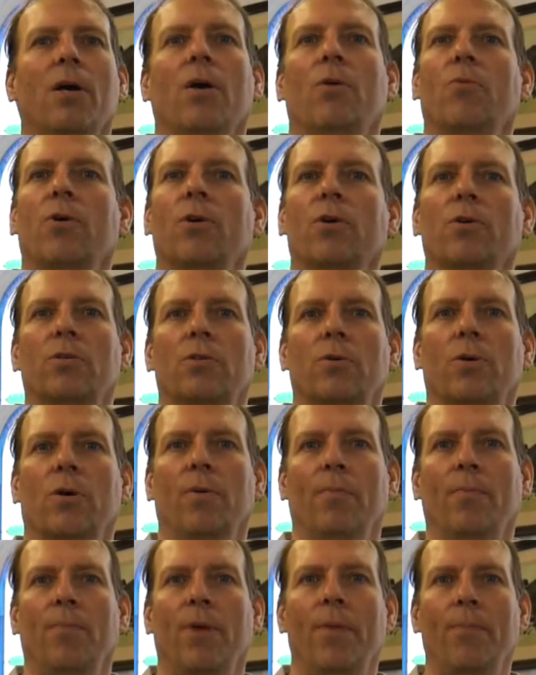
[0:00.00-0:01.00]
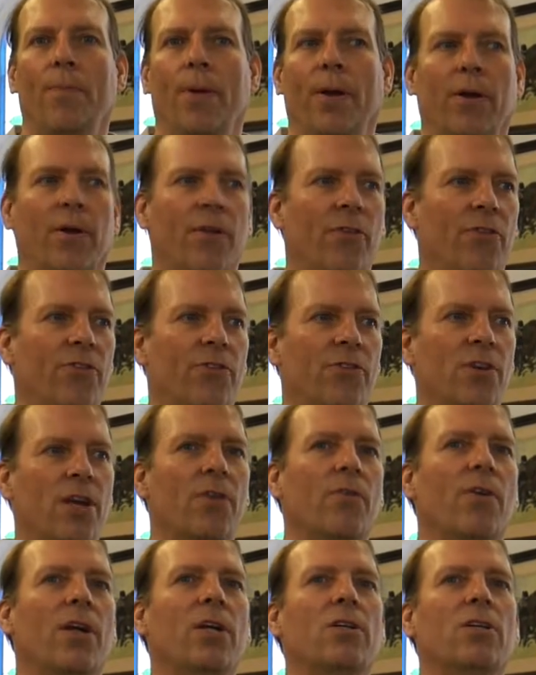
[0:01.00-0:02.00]
Whereas my parents'
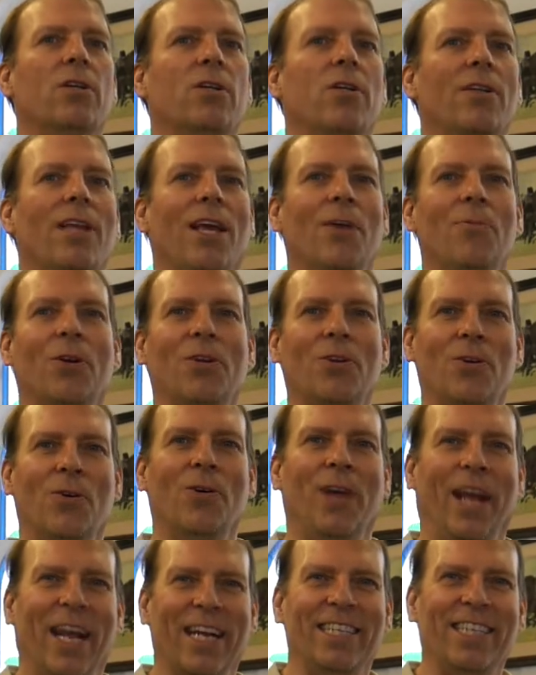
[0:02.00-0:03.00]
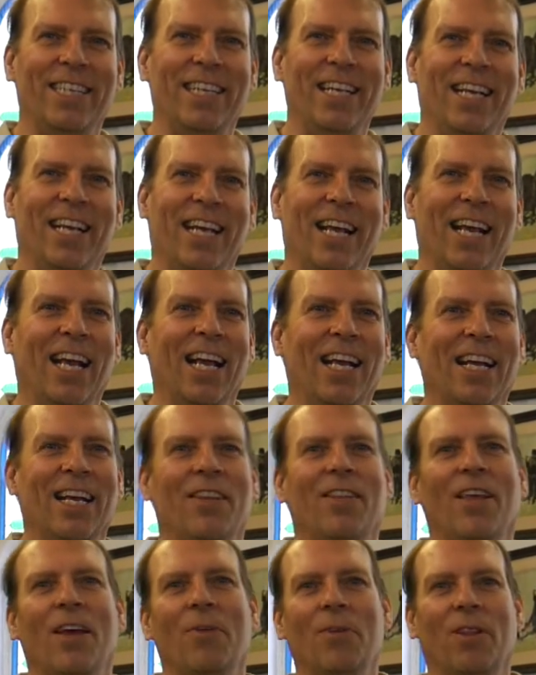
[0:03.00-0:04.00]
generation, they would go antiquing
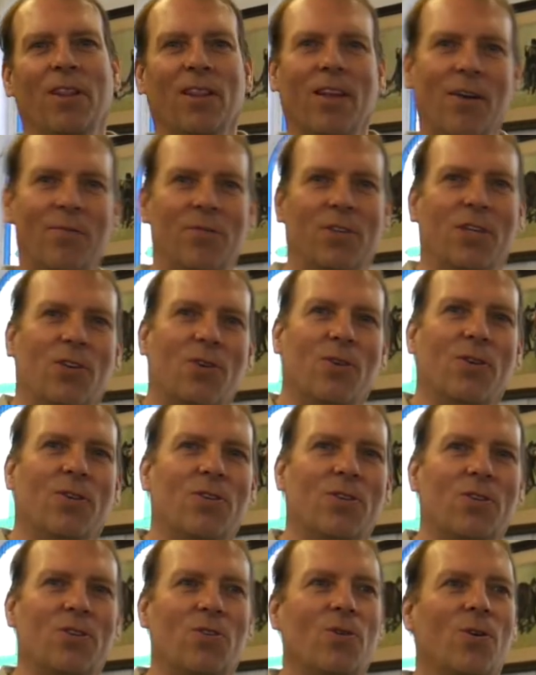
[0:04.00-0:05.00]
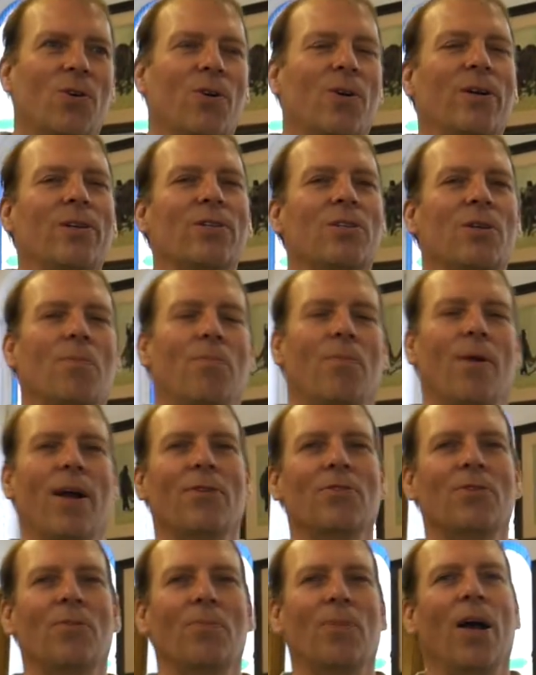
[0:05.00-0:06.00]
and they would love to go in the stores and
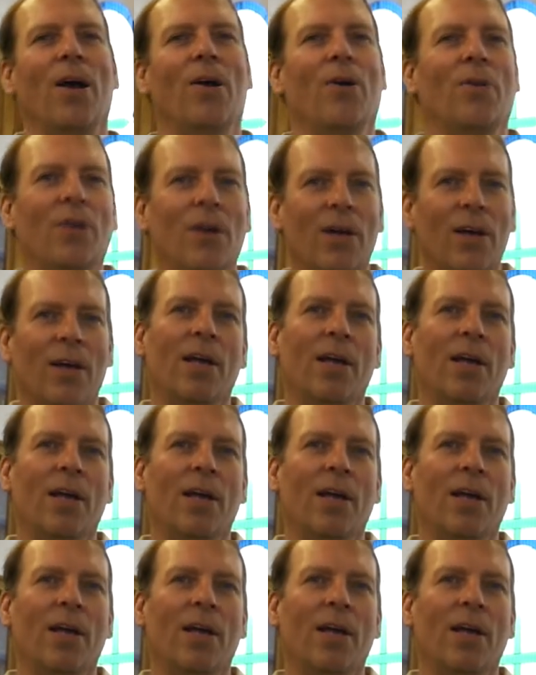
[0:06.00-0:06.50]
browse about,